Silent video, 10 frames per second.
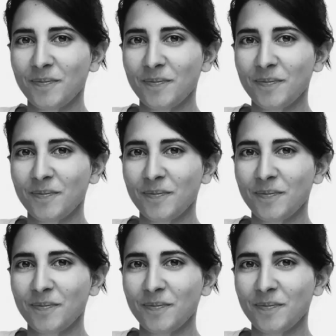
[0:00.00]

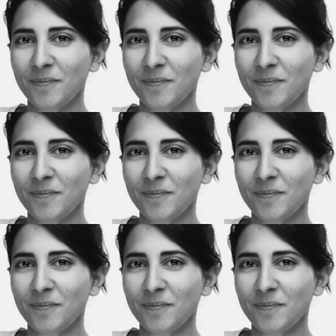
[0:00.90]

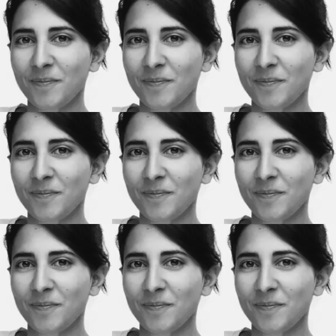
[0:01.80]

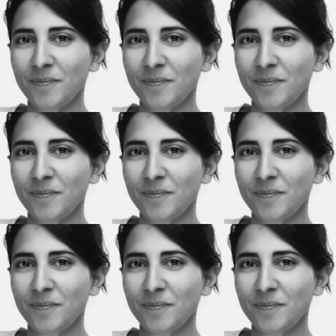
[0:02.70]

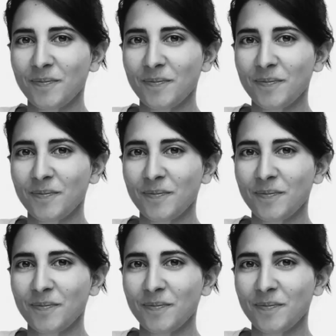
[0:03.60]

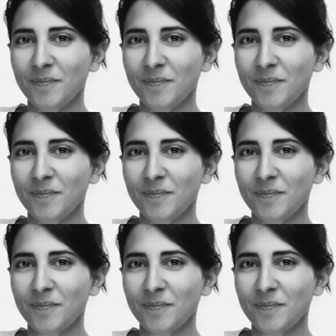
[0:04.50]

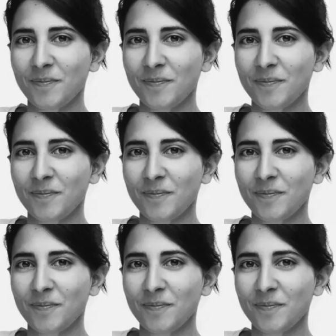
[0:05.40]

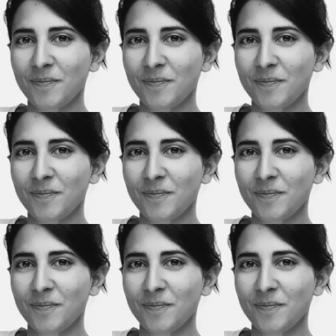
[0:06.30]

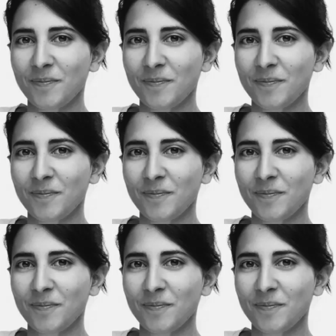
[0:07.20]
The face doesn't move, so there is nothing to read.